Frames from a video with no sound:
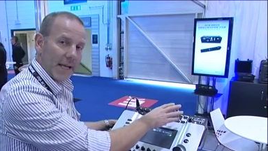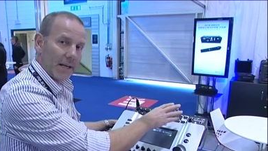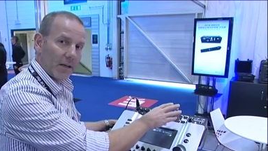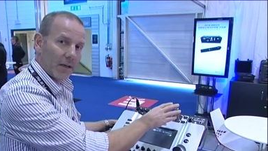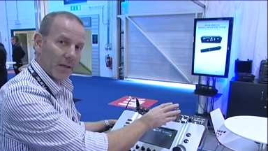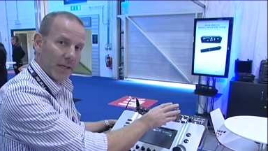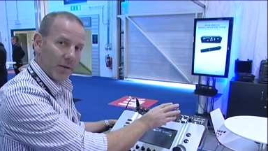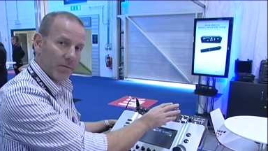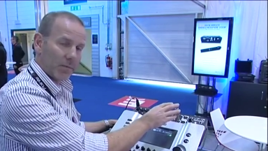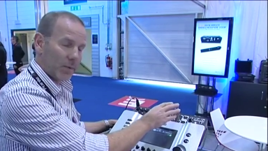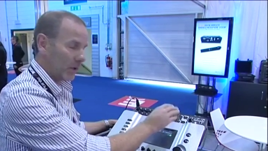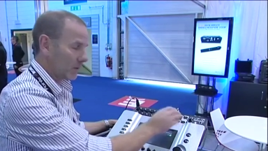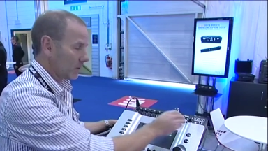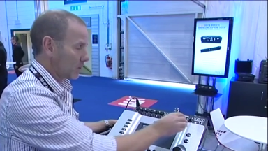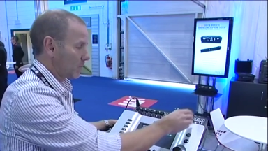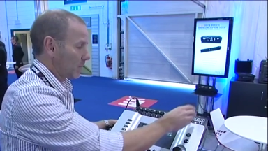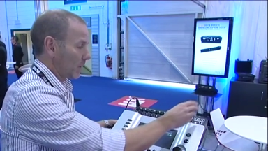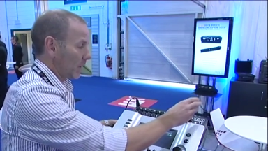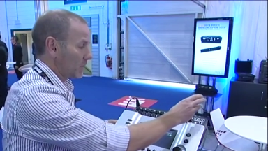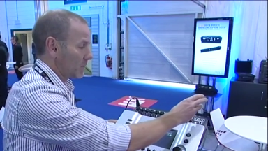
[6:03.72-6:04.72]
analog
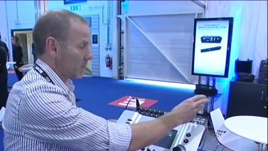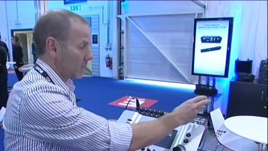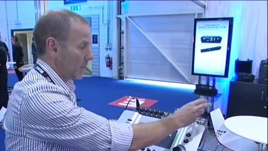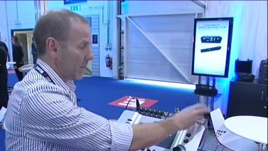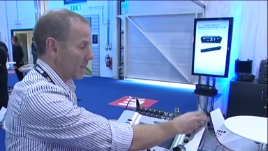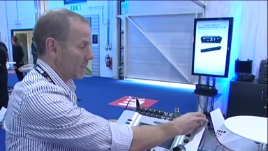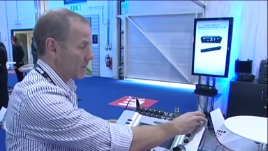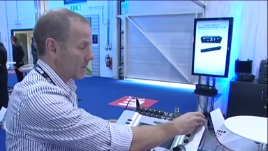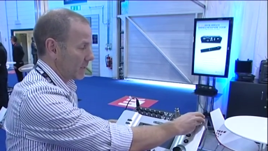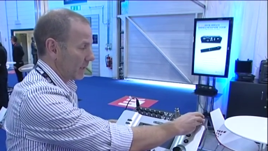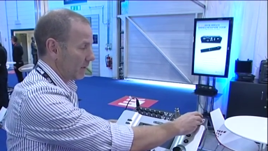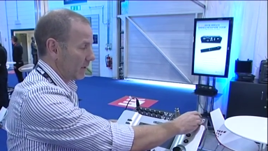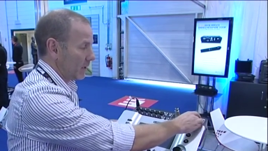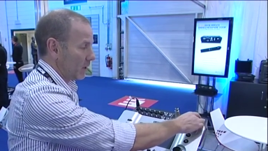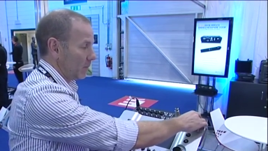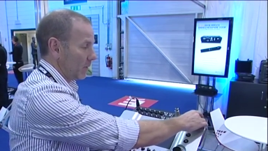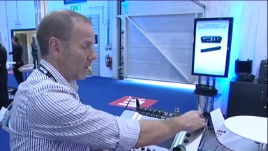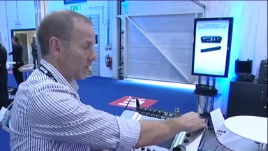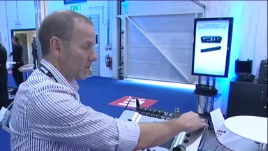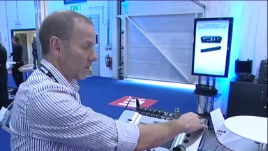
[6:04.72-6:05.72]
inputs plus the main stereo
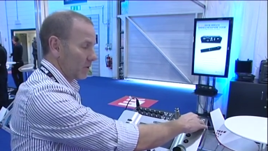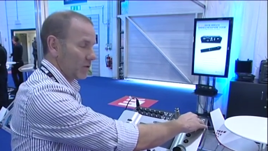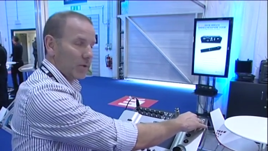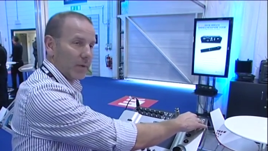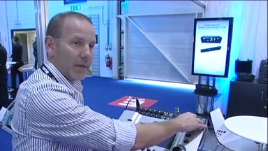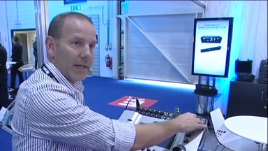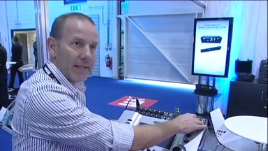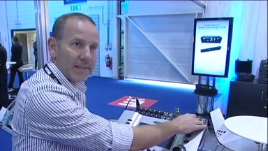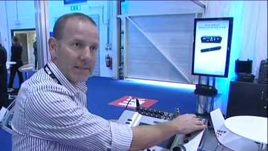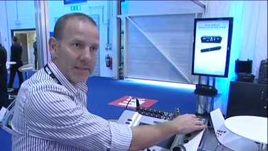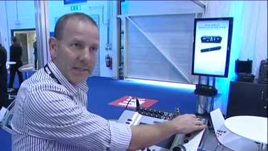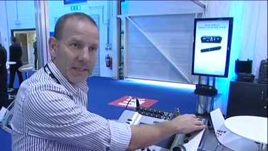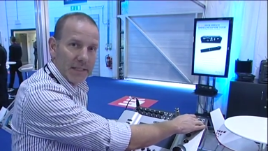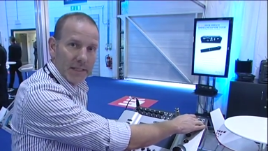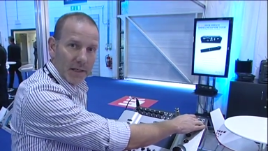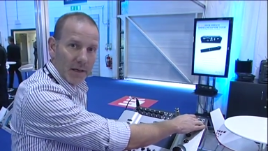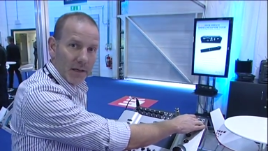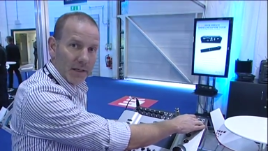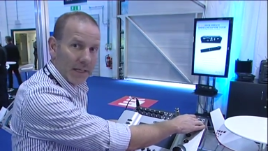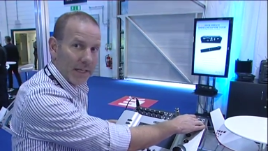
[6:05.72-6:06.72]
bus onto an SD
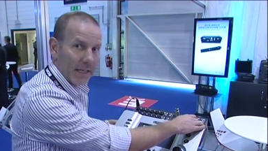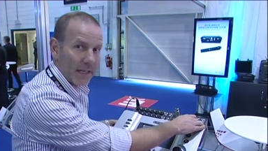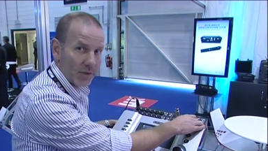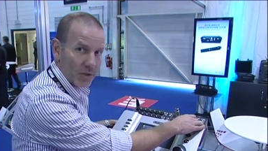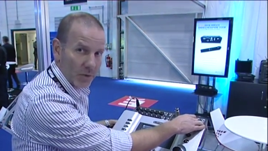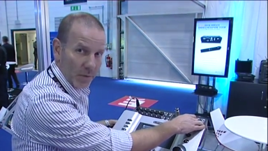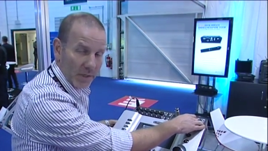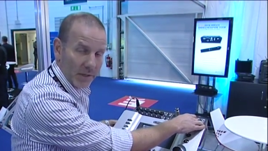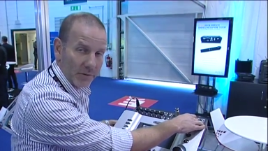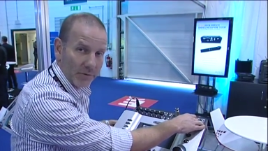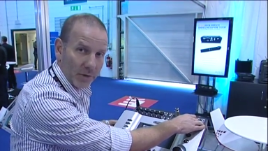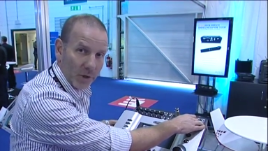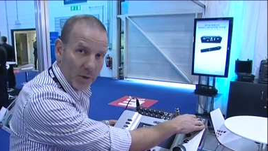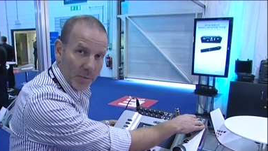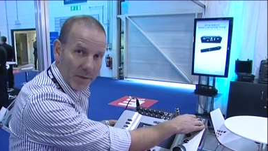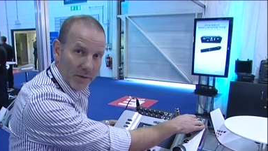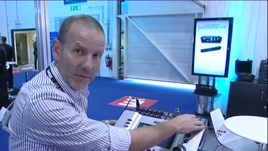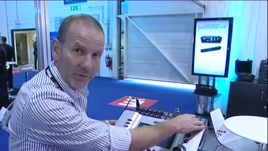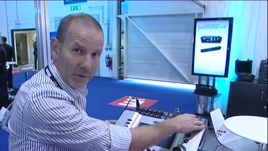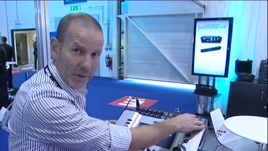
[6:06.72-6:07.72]
card here,
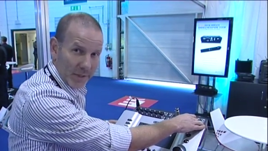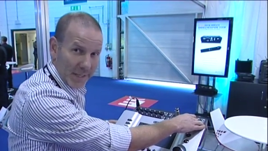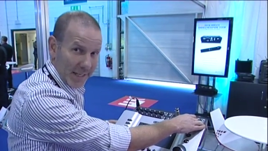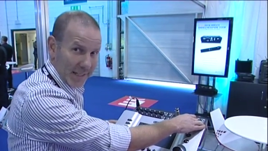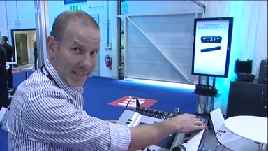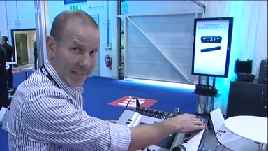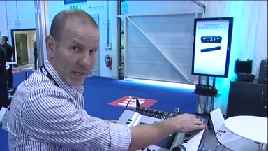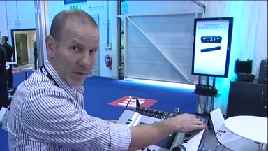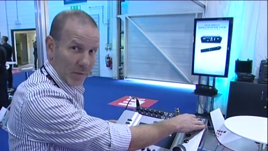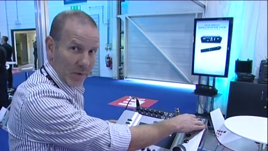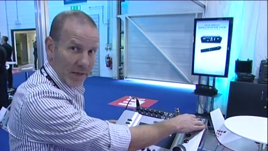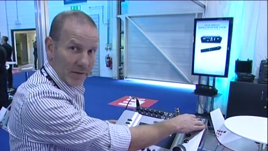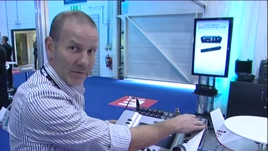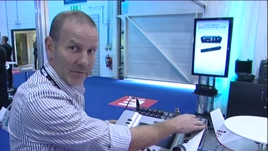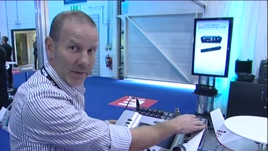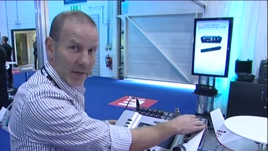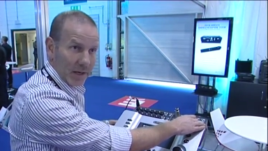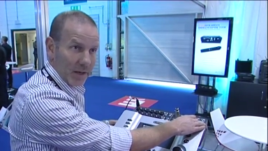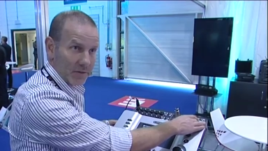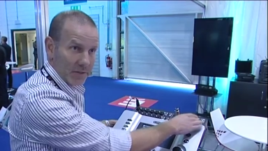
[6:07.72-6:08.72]
24-bit 48K wave
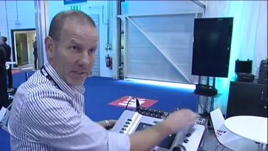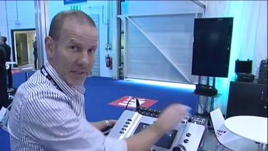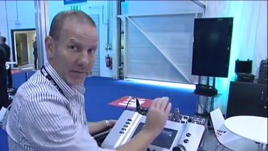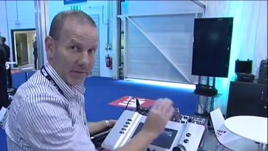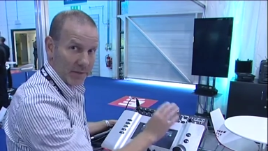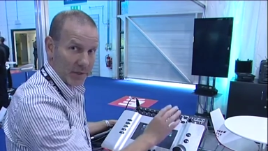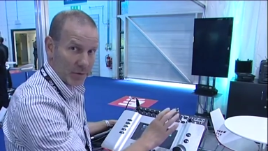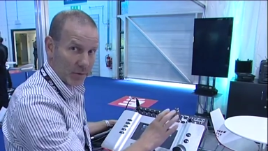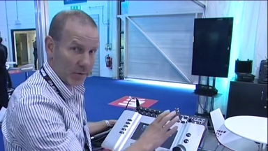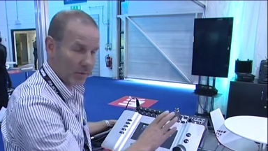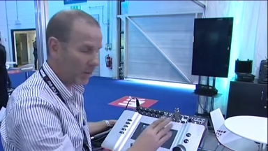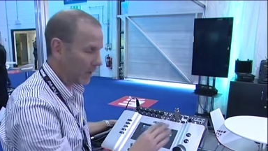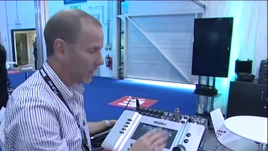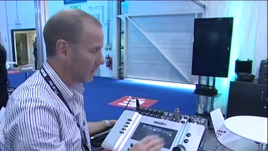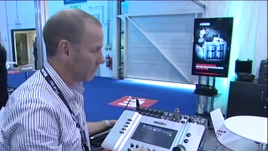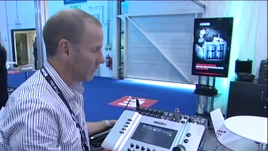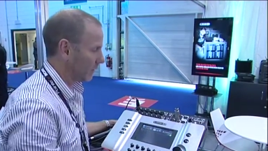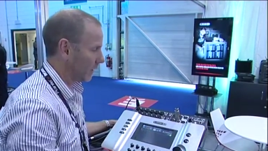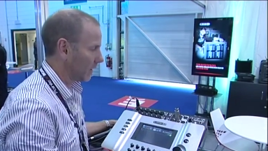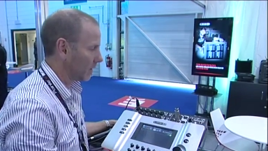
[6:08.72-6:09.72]
files, individual
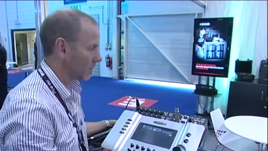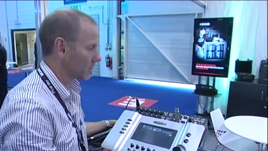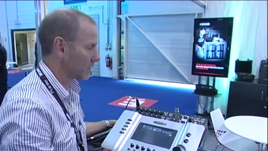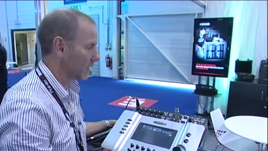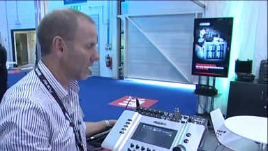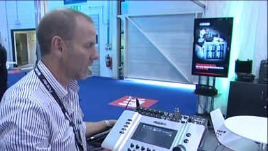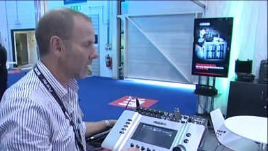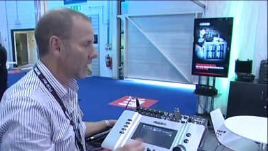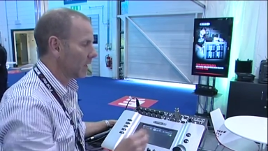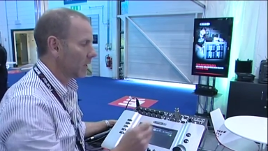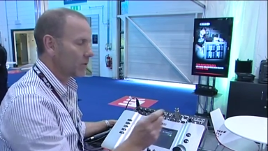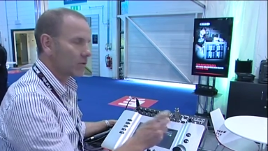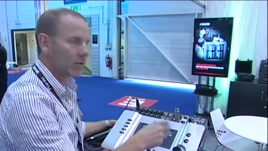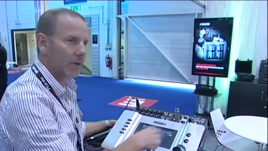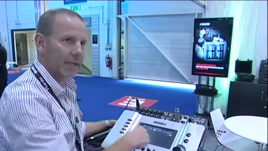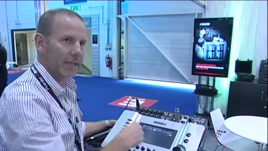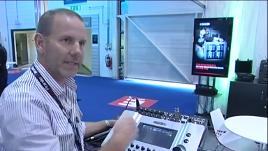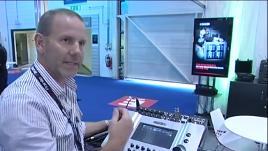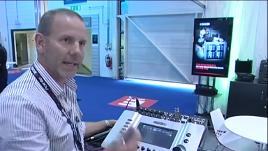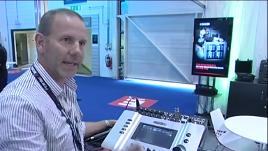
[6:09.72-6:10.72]
wave files. So
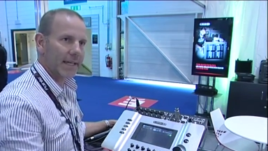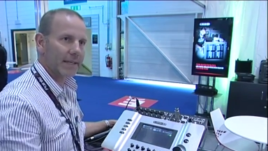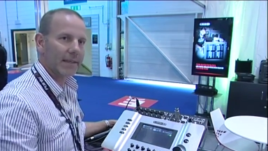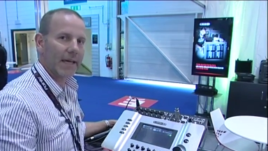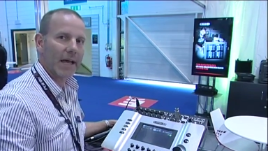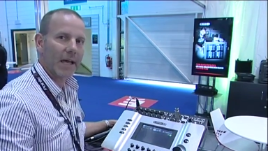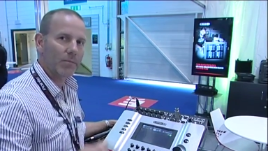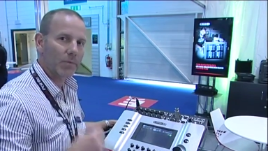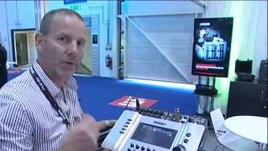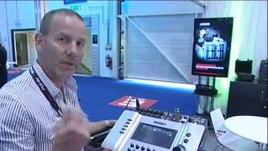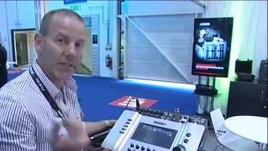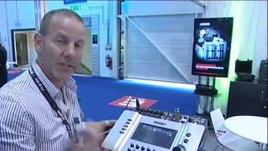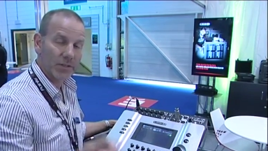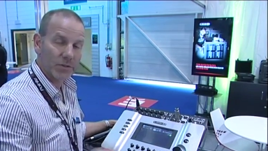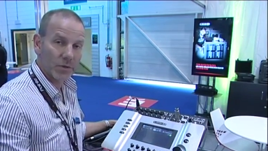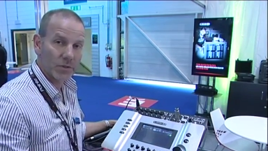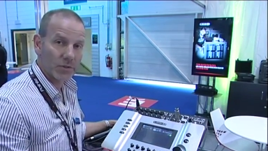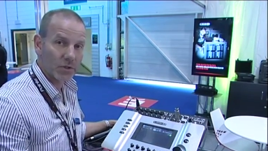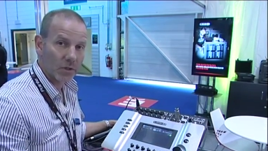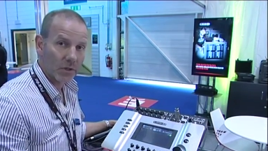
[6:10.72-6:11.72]
I can take that, put it
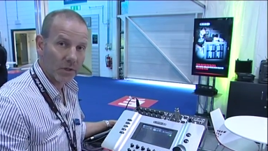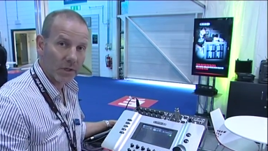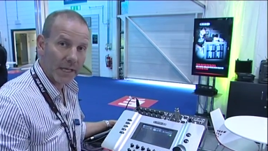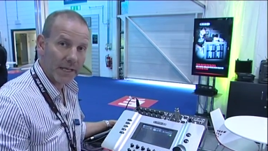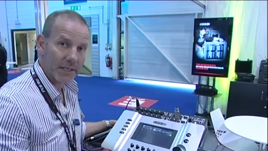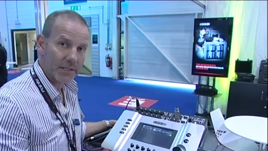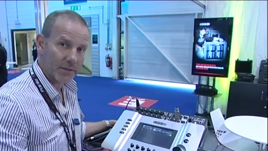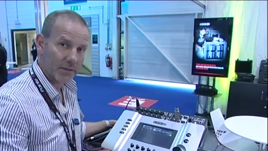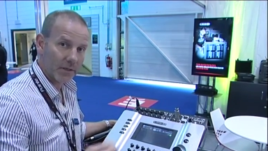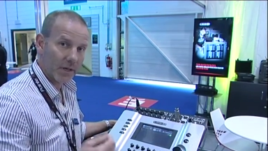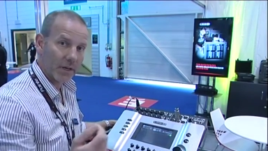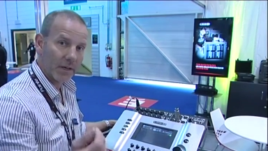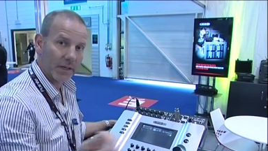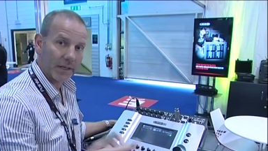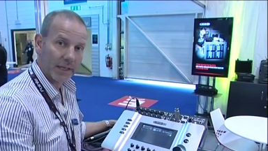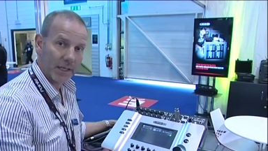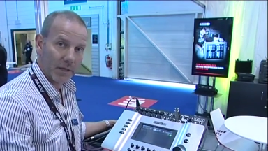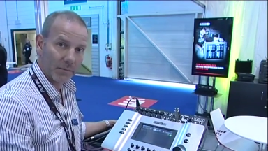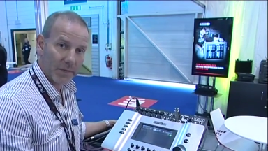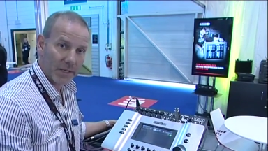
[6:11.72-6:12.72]
into a DAW later on,
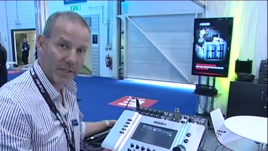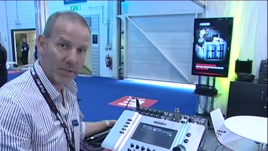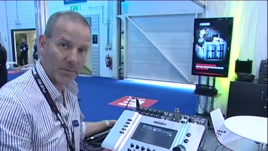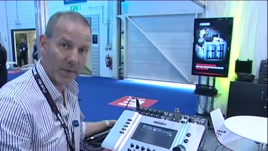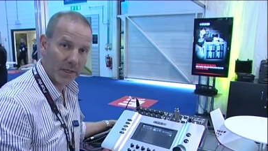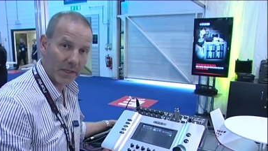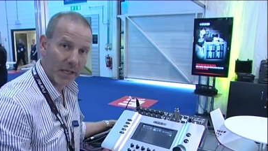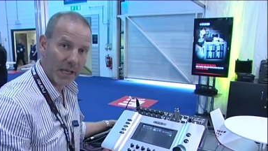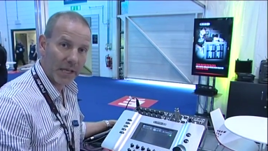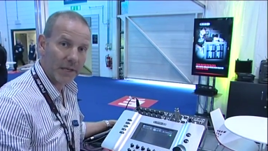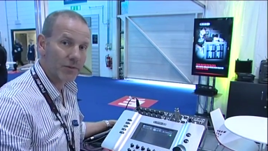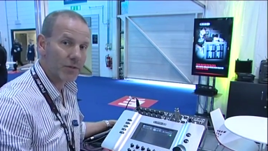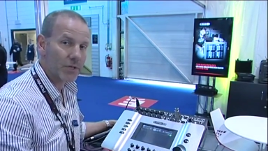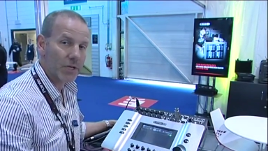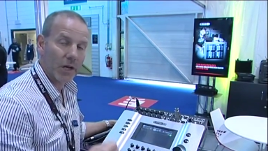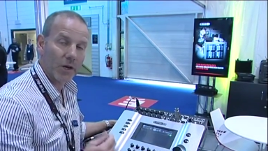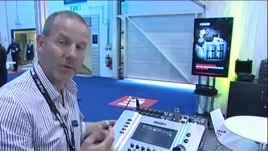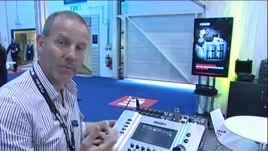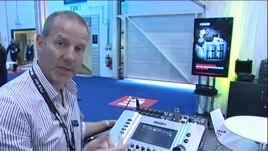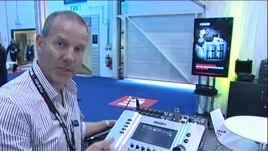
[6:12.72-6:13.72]
I can mix my live
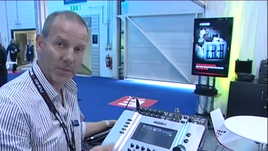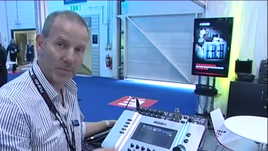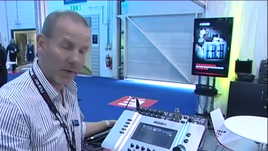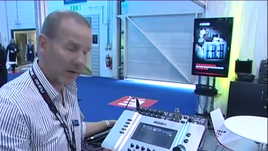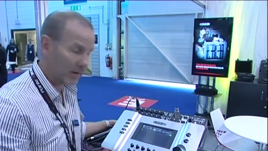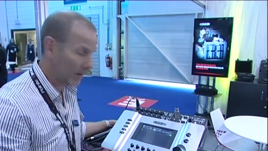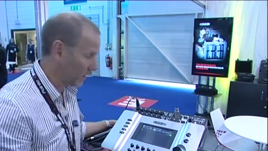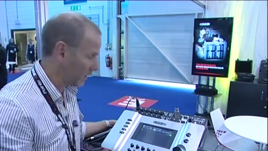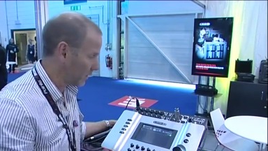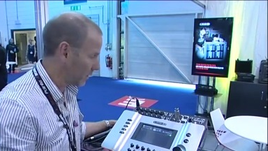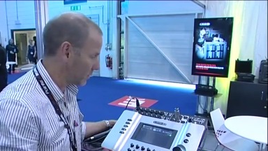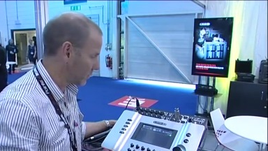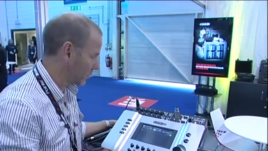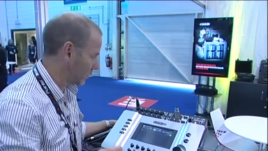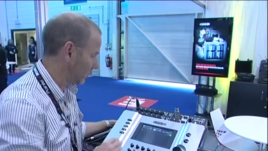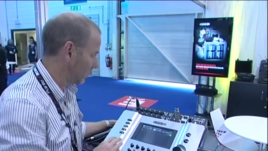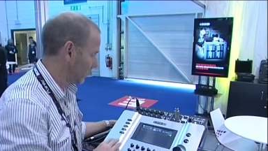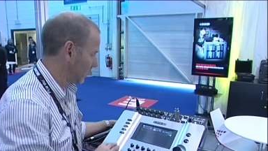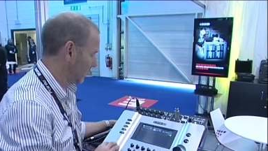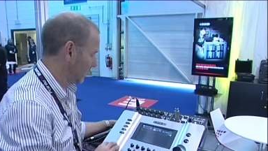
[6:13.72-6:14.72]
show, mix my rehearsal.